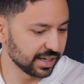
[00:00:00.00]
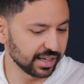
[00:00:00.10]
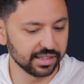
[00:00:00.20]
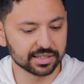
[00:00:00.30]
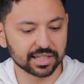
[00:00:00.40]

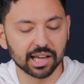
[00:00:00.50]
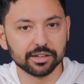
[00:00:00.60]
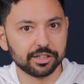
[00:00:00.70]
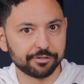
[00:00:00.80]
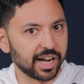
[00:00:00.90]
inside
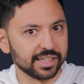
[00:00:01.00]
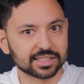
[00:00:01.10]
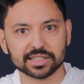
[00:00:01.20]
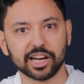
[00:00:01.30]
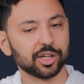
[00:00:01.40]
a
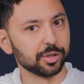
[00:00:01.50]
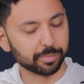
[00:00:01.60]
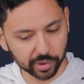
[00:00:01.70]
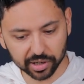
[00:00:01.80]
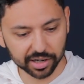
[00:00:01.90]
device that I could
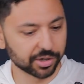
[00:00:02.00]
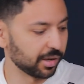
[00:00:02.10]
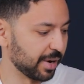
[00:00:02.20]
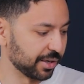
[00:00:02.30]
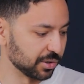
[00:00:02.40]
put under
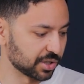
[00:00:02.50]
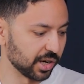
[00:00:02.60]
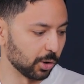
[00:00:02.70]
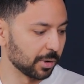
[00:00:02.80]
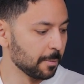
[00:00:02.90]
the
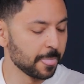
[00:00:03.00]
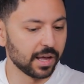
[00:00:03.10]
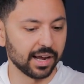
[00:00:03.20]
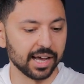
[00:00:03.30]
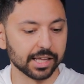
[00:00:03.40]
microscope
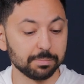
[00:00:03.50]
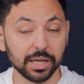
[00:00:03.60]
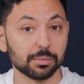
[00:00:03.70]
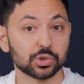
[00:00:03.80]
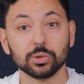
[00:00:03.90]
and then be
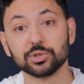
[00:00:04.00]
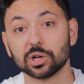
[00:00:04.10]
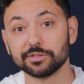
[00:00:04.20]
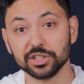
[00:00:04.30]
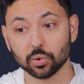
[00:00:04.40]
able to
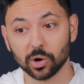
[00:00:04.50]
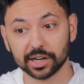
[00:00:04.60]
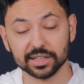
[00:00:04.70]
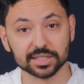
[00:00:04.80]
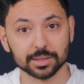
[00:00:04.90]
observe these
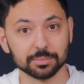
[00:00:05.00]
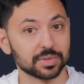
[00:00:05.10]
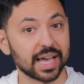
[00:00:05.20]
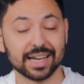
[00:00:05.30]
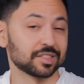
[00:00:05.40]

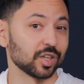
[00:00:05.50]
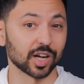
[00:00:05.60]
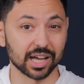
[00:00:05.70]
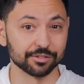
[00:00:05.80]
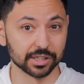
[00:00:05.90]
organisms as they're
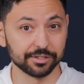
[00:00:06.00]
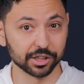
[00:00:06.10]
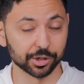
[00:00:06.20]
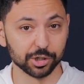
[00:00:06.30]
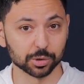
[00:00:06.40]
kind of living
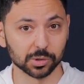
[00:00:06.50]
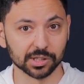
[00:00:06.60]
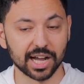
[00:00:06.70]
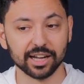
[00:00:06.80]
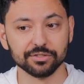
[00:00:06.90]
their usual
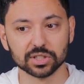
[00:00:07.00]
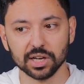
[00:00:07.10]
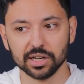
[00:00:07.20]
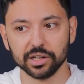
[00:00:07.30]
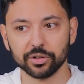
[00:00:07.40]
lives.
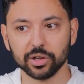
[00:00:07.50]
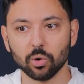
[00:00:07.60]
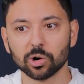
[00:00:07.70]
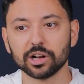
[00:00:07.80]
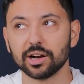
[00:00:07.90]
The
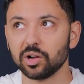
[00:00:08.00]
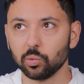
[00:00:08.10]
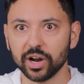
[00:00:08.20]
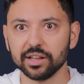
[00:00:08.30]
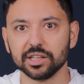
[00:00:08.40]
ordinary
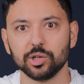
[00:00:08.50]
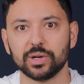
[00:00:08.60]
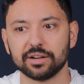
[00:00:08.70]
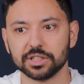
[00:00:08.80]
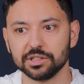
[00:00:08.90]
way that you would
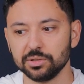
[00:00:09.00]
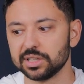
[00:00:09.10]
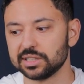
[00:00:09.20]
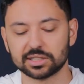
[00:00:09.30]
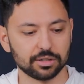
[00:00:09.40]
have to do
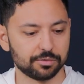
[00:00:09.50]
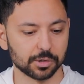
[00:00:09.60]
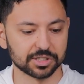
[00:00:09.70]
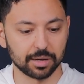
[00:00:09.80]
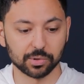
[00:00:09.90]
this,
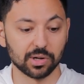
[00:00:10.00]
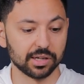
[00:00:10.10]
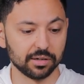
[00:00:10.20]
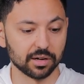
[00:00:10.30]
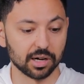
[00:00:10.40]
for example,
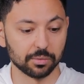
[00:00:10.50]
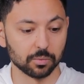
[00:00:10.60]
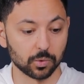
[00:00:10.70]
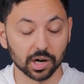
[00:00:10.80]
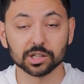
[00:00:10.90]

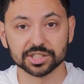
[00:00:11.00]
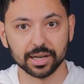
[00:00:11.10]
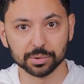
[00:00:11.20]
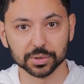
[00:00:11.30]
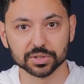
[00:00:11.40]
on water
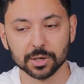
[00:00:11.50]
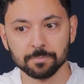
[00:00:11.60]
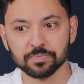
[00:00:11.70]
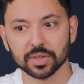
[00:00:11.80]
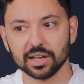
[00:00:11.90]
samples,
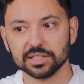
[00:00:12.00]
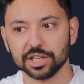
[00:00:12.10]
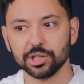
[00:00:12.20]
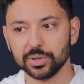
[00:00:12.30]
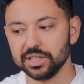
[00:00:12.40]
is
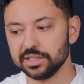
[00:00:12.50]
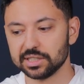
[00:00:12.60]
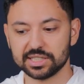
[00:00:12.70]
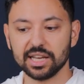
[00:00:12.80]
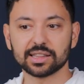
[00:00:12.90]
that you would need
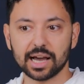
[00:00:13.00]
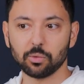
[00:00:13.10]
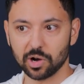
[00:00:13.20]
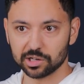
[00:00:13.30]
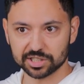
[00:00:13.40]
to take that
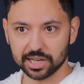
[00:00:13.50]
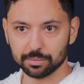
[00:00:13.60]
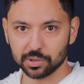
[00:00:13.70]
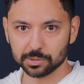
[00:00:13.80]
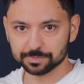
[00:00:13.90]
water
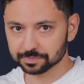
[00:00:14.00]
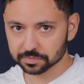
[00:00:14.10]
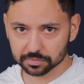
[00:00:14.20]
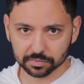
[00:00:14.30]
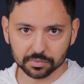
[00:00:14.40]
sample,
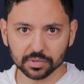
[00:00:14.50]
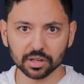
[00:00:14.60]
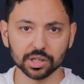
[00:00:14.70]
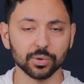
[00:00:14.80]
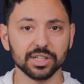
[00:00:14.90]

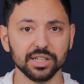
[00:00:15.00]
you would